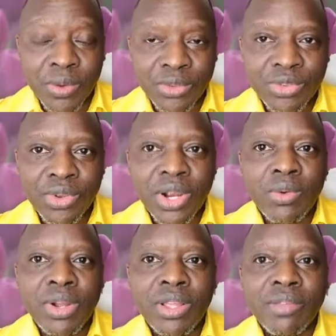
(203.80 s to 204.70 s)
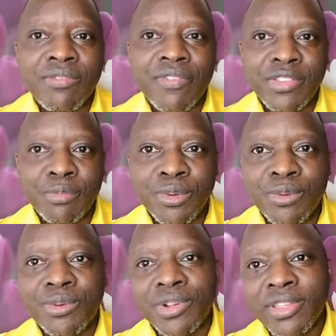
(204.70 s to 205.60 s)
And also our
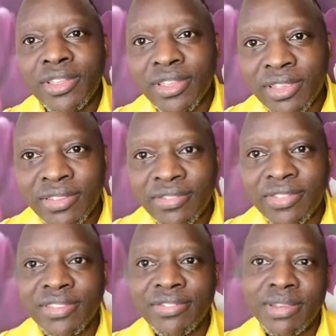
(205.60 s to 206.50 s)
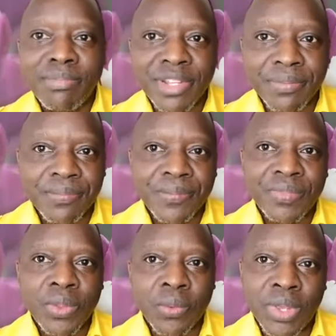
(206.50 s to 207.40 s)
Facebook is the same name.
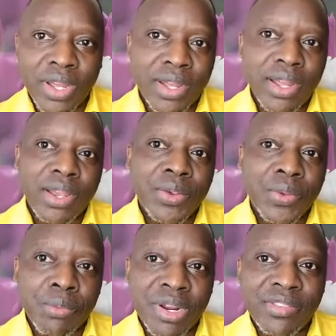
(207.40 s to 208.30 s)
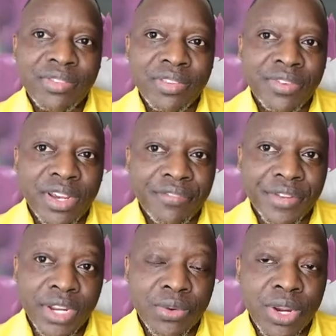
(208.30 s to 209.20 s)
We are Humanist TV
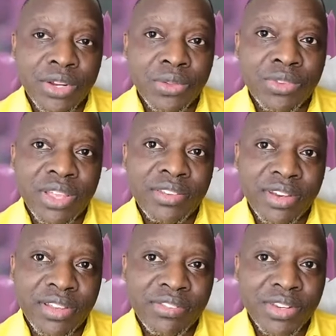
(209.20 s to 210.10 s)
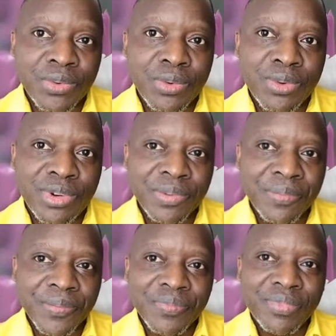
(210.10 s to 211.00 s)
Africa. You can search us in Google
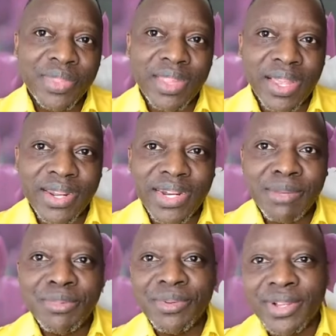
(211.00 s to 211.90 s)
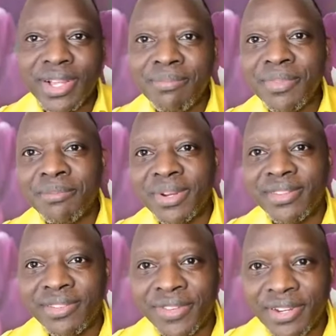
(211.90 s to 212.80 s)
and the name will come,
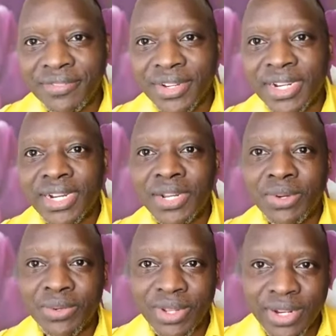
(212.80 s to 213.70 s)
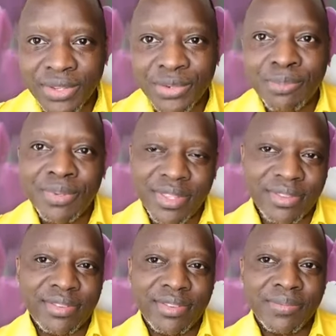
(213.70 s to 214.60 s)
Humanist TV Africa. And I want to encourage you to
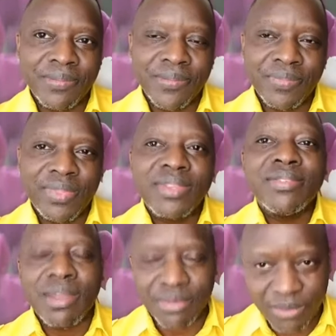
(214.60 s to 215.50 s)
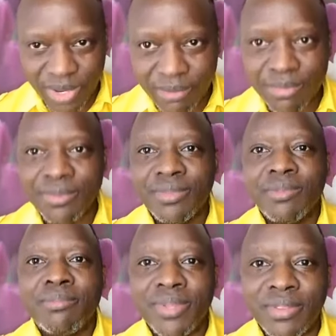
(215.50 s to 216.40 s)
please subscribe.
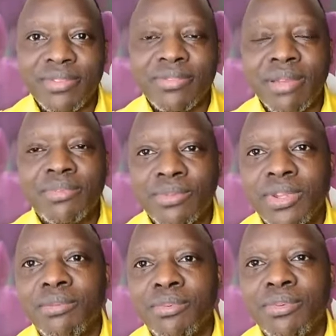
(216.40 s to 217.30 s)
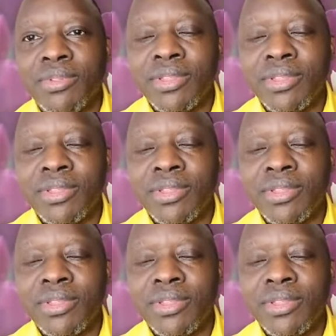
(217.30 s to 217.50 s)
Please subscribe.